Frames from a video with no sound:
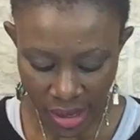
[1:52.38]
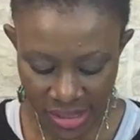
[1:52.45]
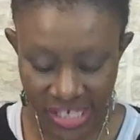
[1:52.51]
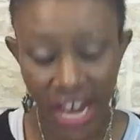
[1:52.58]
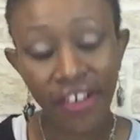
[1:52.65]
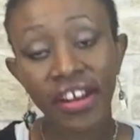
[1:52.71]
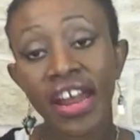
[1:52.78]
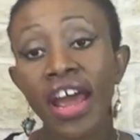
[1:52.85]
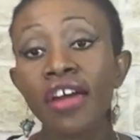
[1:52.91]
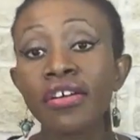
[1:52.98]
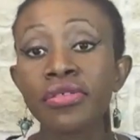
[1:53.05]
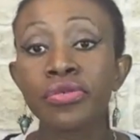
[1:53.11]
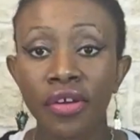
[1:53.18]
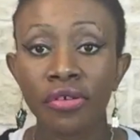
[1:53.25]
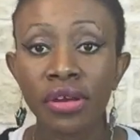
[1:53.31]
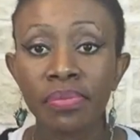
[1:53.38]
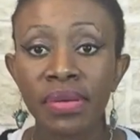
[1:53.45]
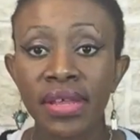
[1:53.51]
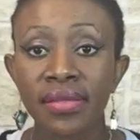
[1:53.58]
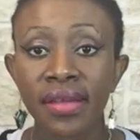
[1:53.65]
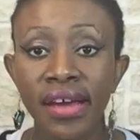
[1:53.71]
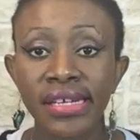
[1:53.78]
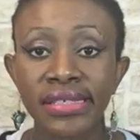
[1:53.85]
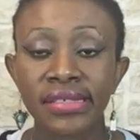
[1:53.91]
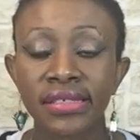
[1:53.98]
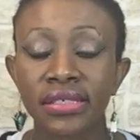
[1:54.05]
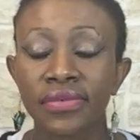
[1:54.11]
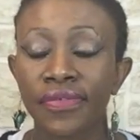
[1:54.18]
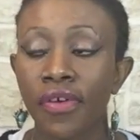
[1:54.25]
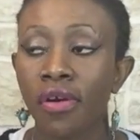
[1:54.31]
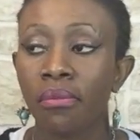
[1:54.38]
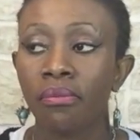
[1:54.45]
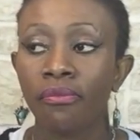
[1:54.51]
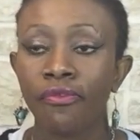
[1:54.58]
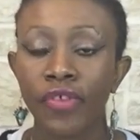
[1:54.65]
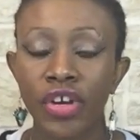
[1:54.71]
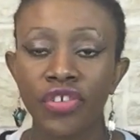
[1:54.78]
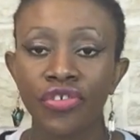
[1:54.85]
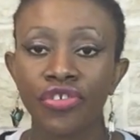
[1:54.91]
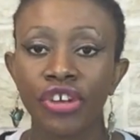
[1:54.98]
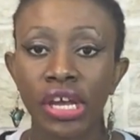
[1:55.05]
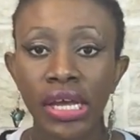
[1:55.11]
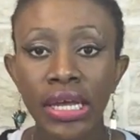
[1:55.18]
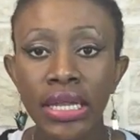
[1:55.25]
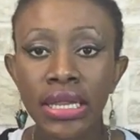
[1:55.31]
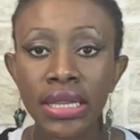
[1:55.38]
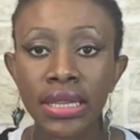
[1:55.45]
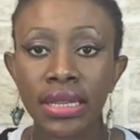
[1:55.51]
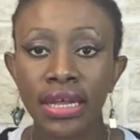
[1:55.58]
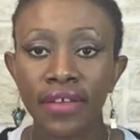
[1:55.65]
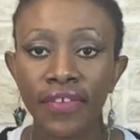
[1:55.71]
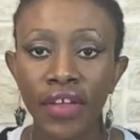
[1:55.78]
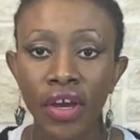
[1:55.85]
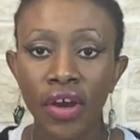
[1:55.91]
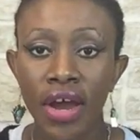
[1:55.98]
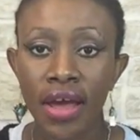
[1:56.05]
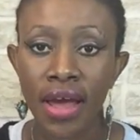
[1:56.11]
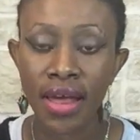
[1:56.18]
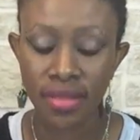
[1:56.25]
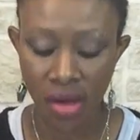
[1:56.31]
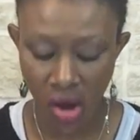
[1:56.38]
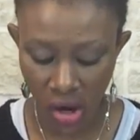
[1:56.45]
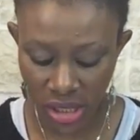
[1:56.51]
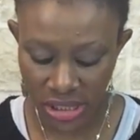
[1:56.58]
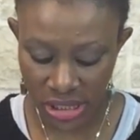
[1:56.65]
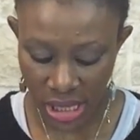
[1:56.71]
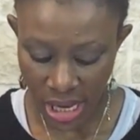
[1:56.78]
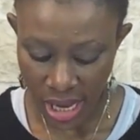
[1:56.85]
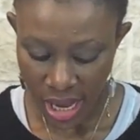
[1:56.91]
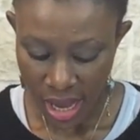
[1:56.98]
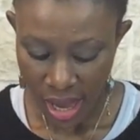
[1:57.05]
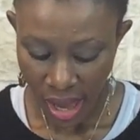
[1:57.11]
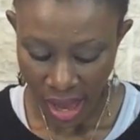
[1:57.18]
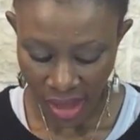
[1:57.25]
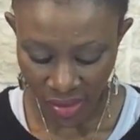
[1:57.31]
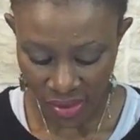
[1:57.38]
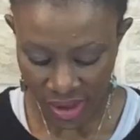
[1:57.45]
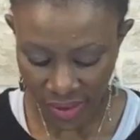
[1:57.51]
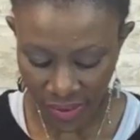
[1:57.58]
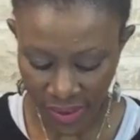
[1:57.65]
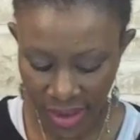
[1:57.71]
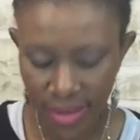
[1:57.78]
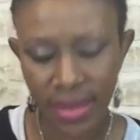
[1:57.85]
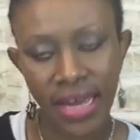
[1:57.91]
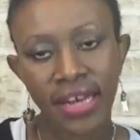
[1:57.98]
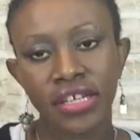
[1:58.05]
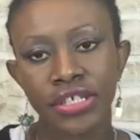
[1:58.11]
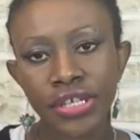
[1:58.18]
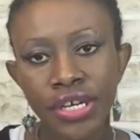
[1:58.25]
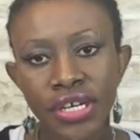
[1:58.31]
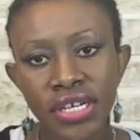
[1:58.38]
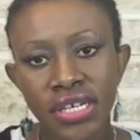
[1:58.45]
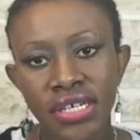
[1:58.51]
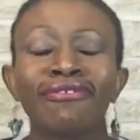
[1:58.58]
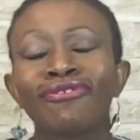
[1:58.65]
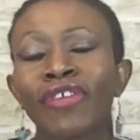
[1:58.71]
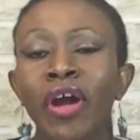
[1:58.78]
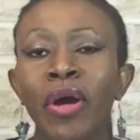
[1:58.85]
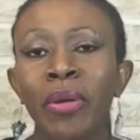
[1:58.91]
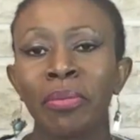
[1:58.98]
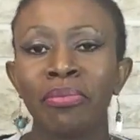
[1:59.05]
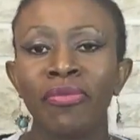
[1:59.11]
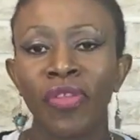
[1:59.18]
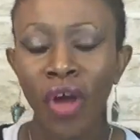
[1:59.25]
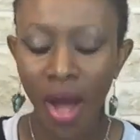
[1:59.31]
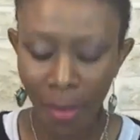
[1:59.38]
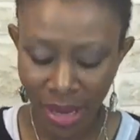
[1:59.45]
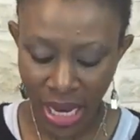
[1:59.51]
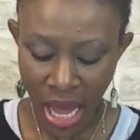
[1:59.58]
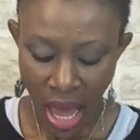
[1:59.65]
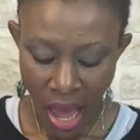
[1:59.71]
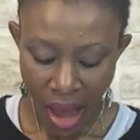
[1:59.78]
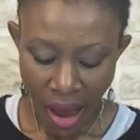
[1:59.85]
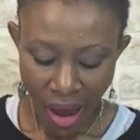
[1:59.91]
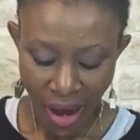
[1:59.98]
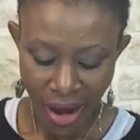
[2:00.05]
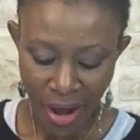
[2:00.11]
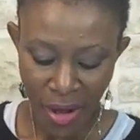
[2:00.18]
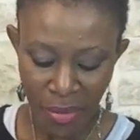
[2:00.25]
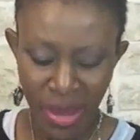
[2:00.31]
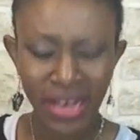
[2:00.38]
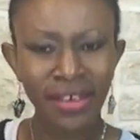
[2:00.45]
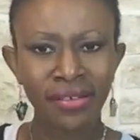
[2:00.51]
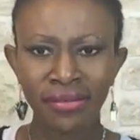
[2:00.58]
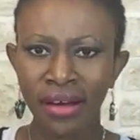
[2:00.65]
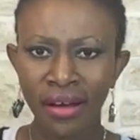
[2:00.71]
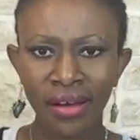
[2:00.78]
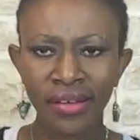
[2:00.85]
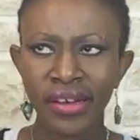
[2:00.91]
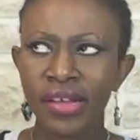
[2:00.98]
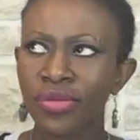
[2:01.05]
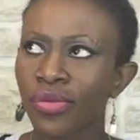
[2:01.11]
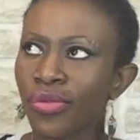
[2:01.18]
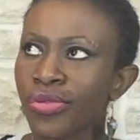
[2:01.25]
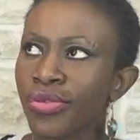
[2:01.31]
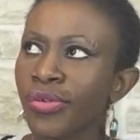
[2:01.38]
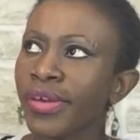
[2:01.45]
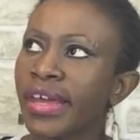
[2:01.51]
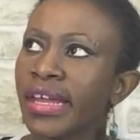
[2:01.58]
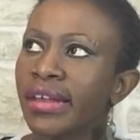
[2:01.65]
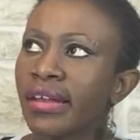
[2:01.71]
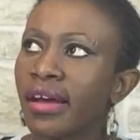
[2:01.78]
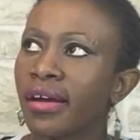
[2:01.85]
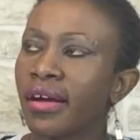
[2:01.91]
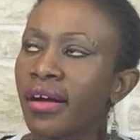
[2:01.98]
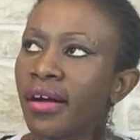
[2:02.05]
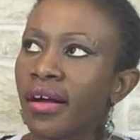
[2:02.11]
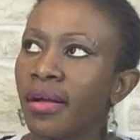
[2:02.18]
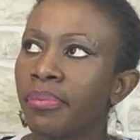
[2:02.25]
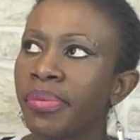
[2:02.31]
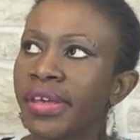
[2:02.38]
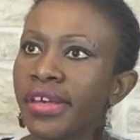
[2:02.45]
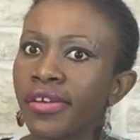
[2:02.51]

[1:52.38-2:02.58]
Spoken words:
Jared Harris, a creepy scientist from Fringe, he's in there as Hodge. And then there's Aidan Turner from The Hobbit. And he's also in Being